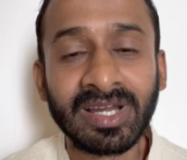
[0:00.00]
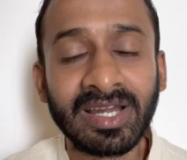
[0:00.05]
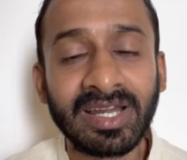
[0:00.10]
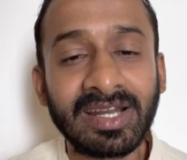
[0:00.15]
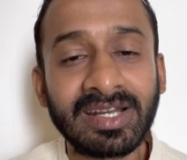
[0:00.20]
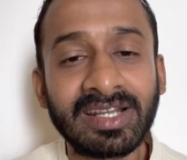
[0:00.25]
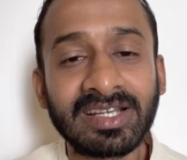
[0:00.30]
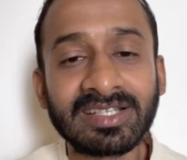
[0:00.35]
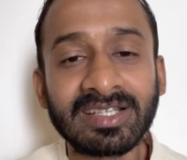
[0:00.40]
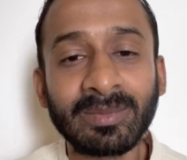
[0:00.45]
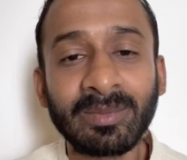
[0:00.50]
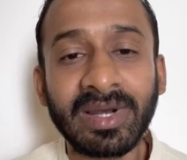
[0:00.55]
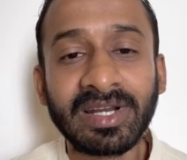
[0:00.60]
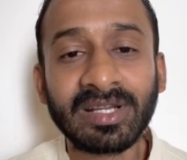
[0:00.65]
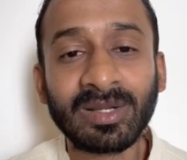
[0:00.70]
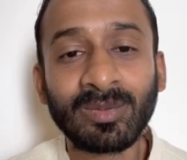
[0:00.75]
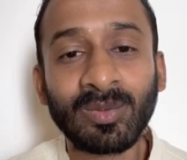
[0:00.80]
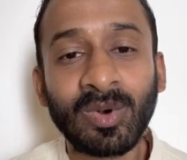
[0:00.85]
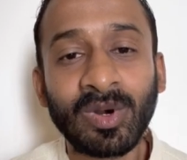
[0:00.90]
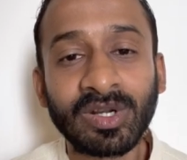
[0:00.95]
It doesn't
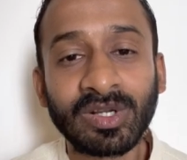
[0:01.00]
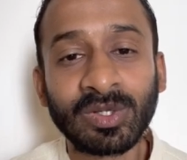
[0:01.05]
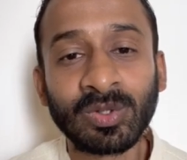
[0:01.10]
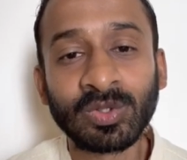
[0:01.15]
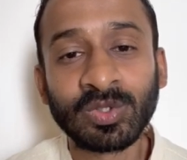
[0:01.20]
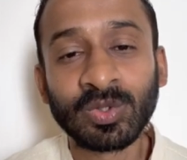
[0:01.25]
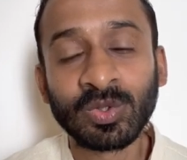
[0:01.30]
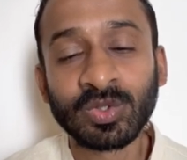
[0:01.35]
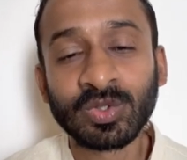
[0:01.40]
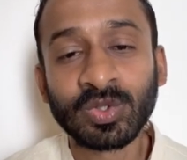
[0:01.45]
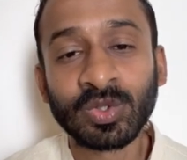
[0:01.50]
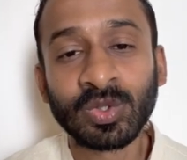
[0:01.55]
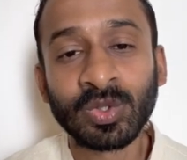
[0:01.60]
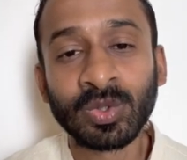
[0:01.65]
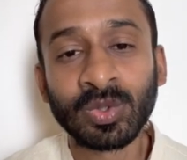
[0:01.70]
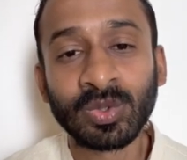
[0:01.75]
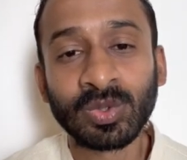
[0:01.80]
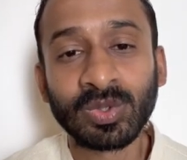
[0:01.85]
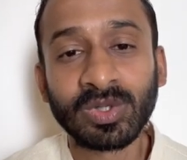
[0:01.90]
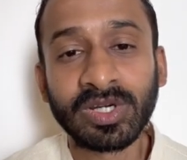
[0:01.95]
matter what you choose to
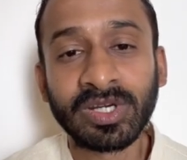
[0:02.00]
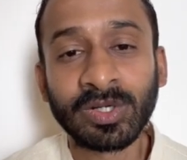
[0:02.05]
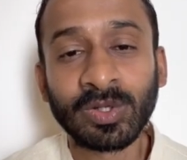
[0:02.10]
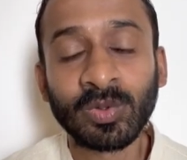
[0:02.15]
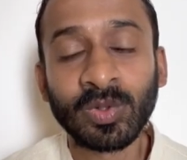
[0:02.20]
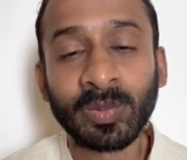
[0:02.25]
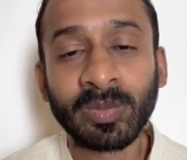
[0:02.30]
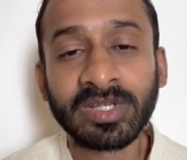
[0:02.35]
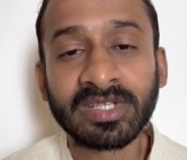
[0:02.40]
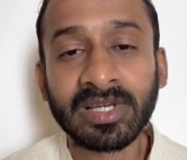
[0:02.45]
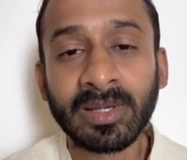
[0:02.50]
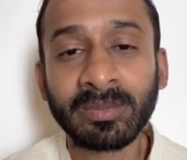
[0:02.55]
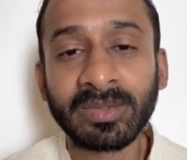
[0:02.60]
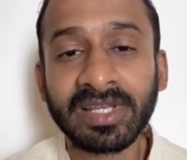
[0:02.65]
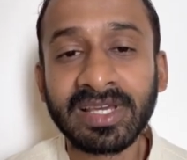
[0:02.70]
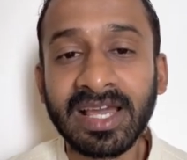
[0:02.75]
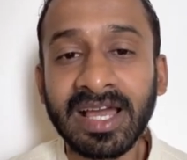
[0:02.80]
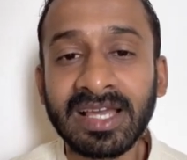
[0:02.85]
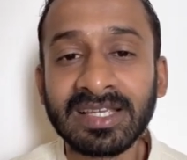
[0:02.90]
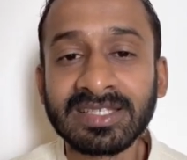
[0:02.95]
do. It could be
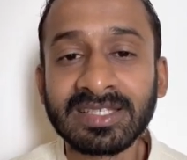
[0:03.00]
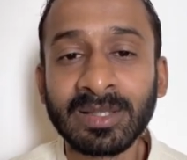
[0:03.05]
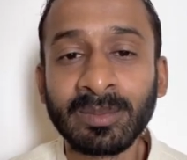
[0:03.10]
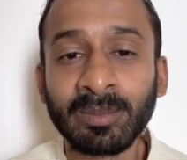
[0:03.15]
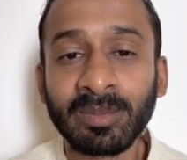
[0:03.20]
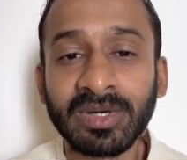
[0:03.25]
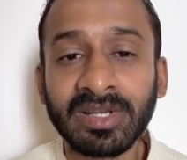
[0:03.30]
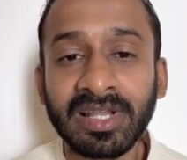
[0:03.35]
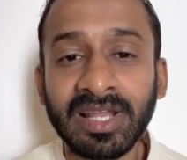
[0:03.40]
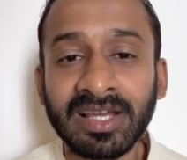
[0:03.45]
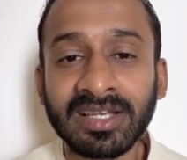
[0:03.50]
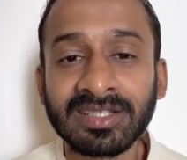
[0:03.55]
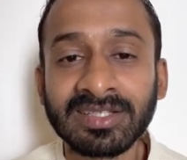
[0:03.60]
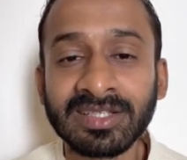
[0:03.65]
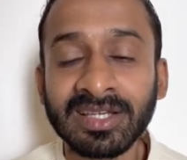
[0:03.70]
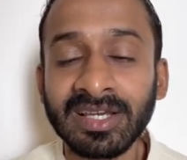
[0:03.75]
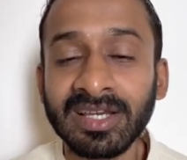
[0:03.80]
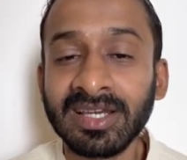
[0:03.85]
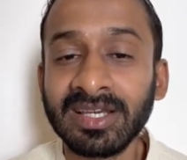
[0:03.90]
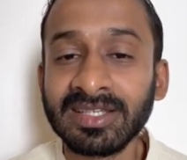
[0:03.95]
something as simple as
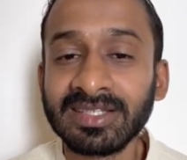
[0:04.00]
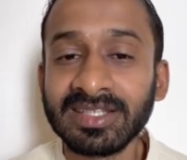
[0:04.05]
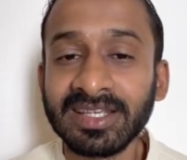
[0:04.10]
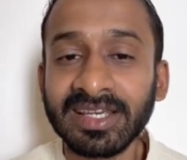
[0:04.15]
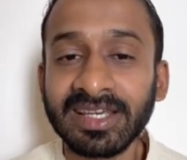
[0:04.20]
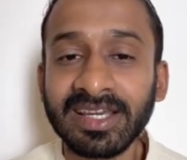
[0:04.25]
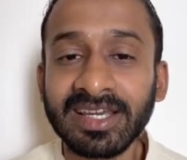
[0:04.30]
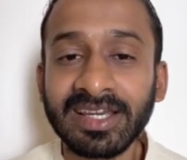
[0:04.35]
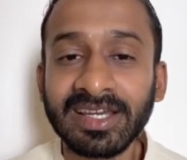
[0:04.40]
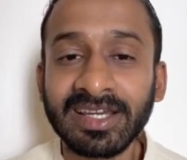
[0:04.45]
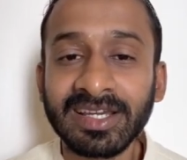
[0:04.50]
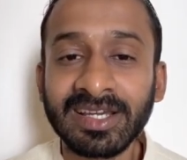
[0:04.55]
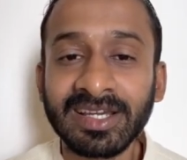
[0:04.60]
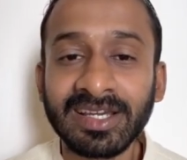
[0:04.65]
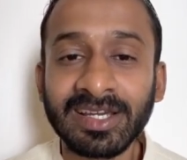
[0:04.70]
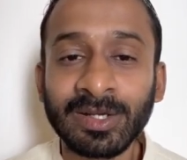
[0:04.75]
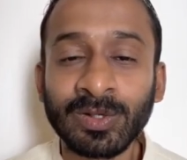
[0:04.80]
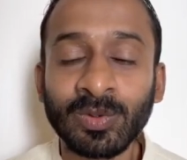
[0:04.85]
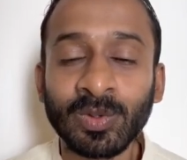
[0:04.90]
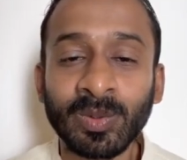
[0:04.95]
singing,
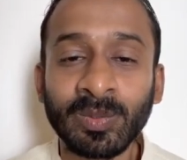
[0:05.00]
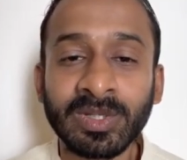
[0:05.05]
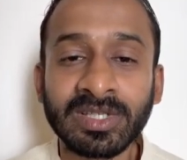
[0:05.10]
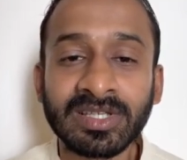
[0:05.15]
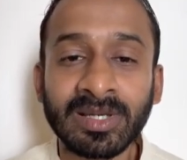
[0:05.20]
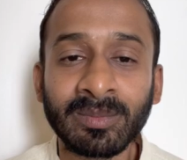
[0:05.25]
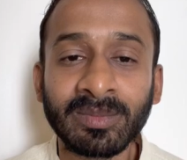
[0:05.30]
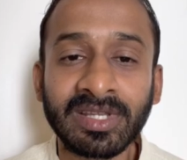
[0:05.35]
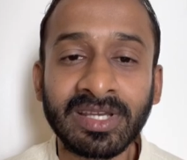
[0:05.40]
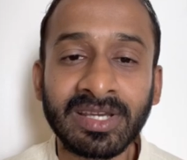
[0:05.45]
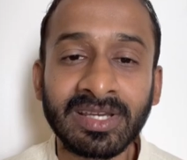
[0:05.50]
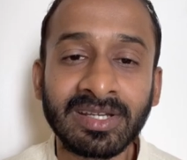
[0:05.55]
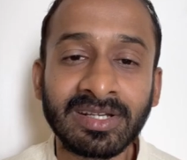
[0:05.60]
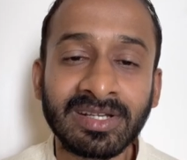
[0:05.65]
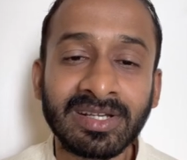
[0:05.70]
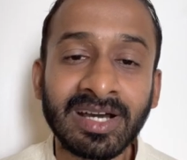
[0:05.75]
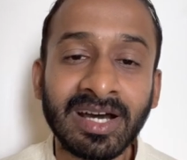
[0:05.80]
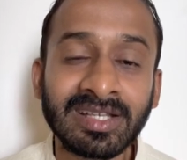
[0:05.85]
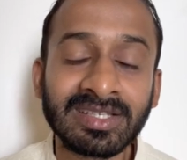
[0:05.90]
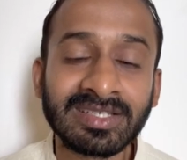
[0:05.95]
it could be something
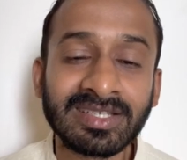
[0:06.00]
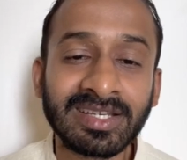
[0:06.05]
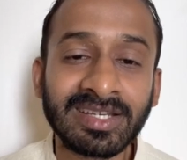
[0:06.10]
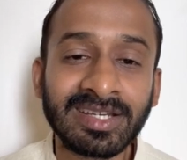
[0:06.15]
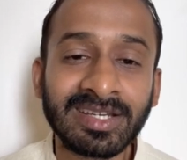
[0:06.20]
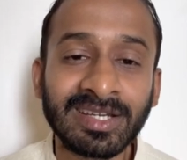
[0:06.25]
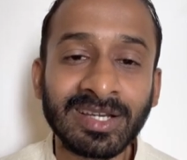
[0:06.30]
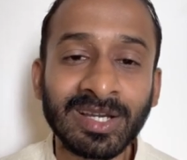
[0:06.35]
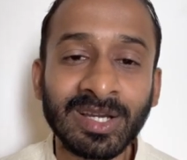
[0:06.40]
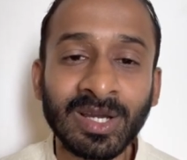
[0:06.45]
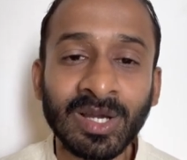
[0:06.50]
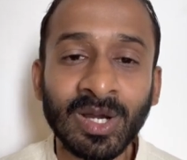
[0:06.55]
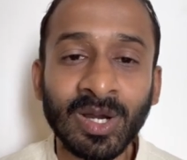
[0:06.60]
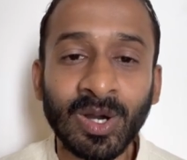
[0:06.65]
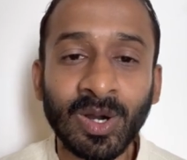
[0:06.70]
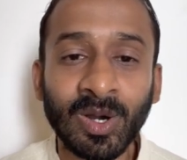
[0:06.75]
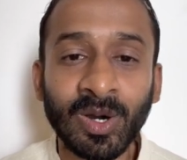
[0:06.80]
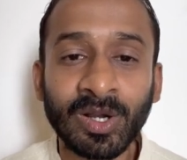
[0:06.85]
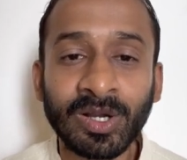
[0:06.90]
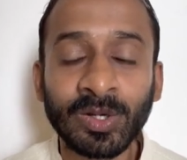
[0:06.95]
dancing,
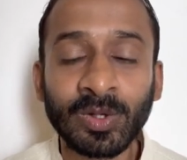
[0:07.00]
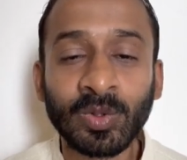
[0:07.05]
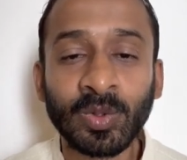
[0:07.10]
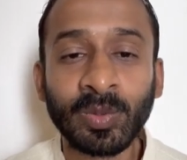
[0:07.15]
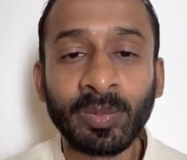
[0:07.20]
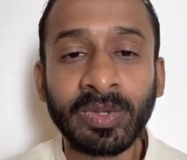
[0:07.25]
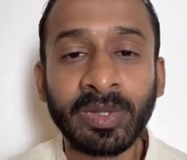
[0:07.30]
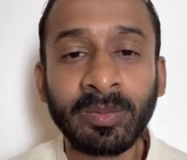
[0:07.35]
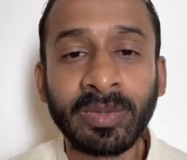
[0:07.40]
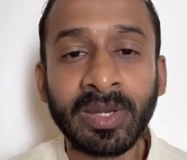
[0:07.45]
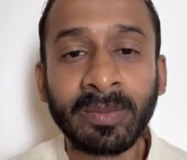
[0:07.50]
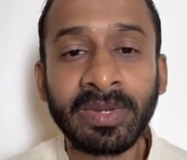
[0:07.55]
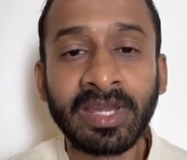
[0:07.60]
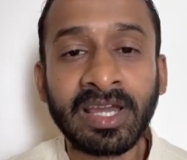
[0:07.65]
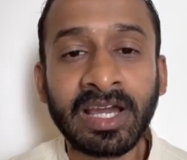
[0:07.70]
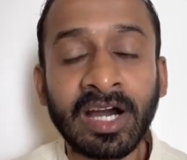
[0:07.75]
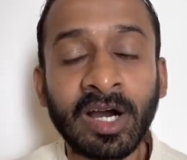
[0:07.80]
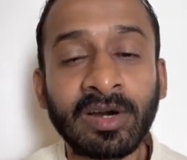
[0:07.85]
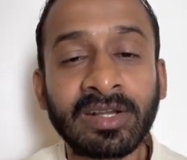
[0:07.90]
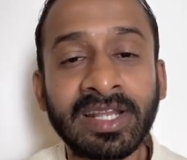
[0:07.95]
or it could be maybe
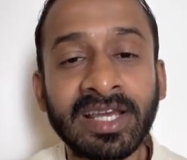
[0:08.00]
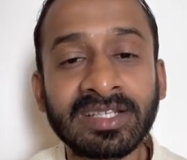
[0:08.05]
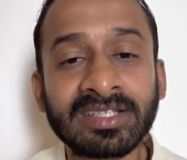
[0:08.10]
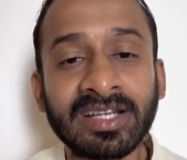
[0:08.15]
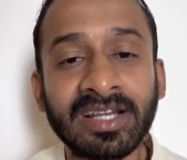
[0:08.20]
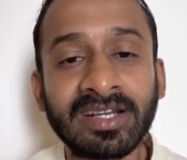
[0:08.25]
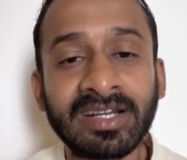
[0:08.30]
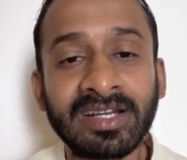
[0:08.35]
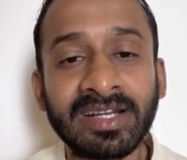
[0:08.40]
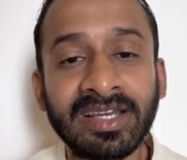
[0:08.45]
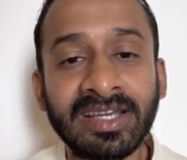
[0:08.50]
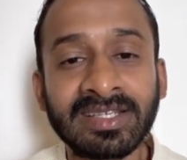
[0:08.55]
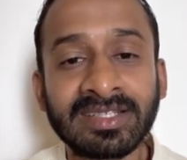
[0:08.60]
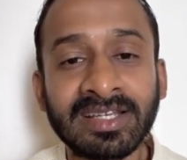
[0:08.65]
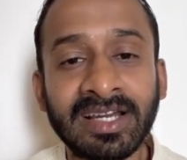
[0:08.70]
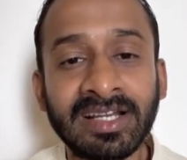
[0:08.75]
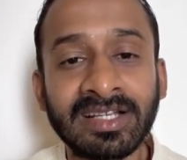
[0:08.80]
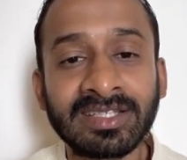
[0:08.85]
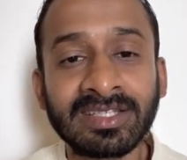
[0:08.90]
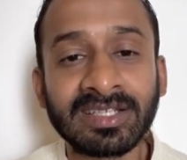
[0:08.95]
next 100 days
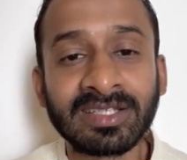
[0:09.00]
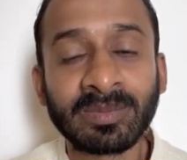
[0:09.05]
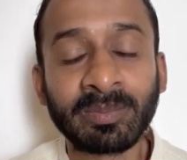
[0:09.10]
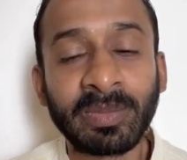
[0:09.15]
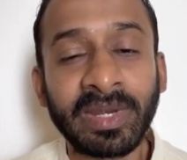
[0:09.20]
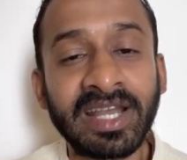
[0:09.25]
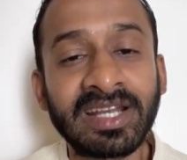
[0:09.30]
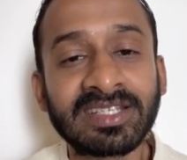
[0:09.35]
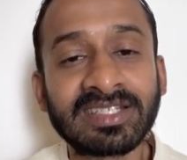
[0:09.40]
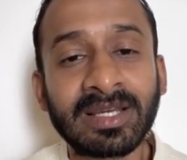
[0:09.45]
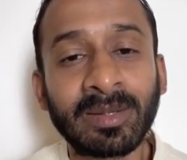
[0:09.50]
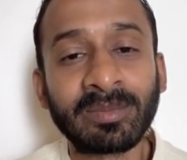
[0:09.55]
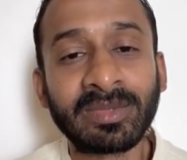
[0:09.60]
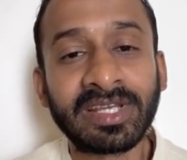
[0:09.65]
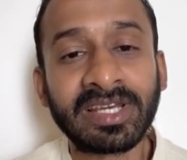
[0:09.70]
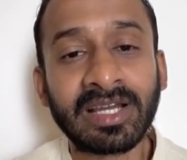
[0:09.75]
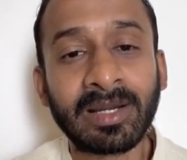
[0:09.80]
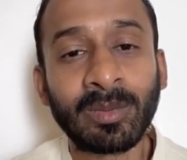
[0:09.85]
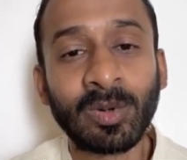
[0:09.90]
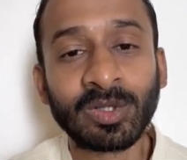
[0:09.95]
I'll just paint
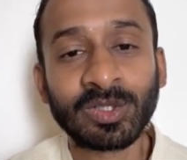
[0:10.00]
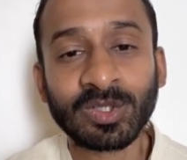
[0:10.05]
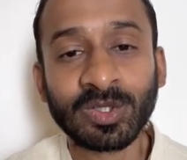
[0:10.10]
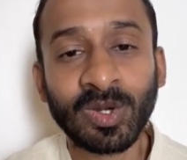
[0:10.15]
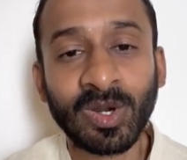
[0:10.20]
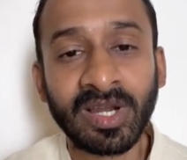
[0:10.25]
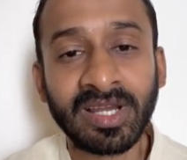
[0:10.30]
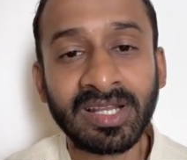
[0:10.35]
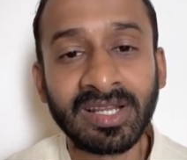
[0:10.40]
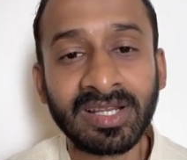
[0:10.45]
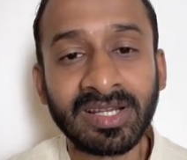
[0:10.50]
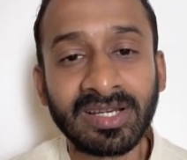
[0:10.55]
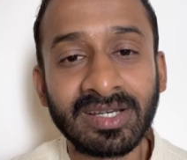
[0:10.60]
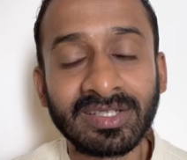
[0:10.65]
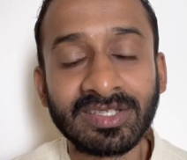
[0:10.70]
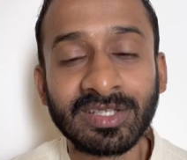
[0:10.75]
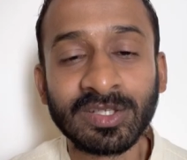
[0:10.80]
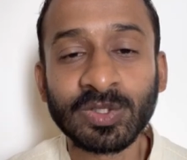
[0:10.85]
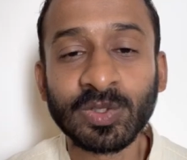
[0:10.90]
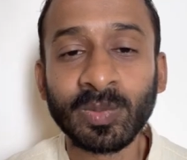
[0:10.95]
something about soil,
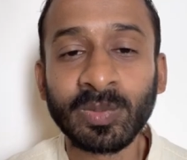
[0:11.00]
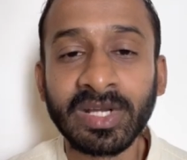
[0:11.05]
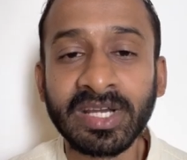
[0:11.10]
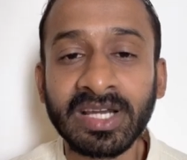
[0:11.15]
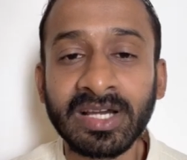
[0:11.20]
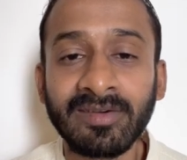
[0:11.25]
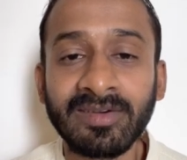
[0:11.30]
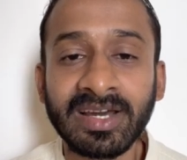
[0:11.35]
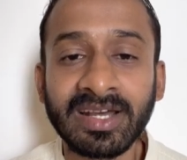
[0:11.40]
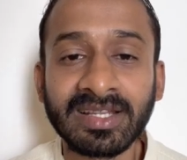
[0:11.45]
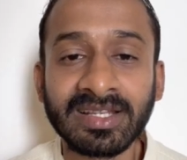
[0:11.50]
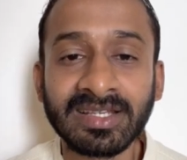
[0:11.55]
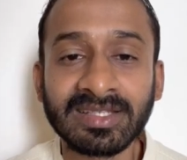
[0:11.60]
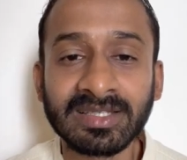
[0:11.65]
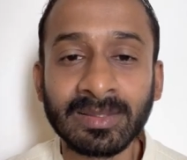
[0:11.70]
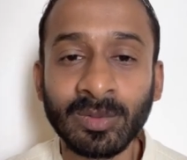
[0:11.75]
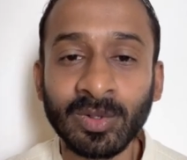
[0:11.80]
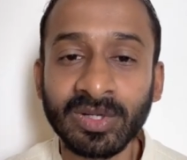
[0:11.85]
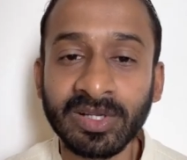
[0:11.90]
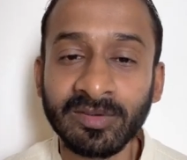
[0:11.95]
just to bring awareness
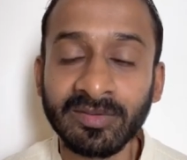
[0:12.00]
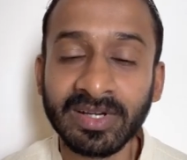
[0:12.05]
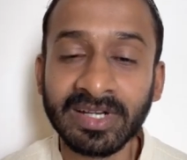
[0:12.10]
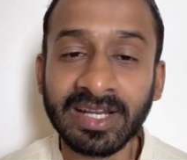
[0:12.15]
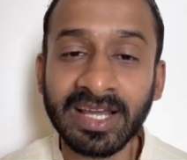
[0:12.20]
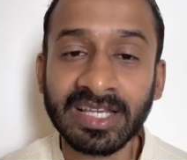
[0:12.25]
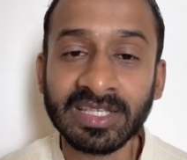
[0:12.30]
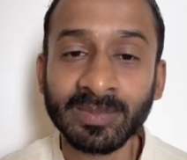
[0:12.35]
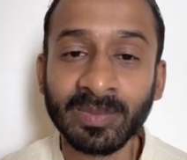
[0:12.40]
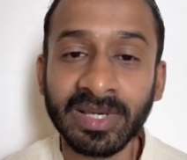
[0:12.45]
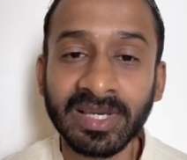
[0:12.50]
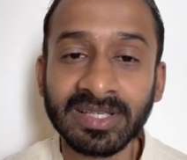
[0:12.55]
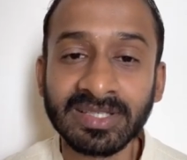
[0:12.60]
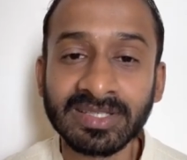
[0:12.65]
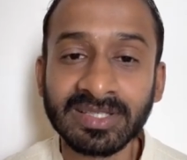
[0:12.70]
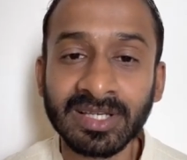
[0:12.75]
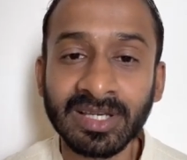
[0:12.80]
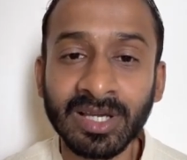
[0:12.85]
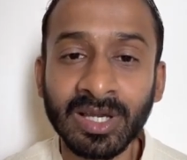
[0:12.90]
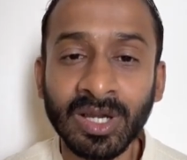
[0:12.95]
about different aspects.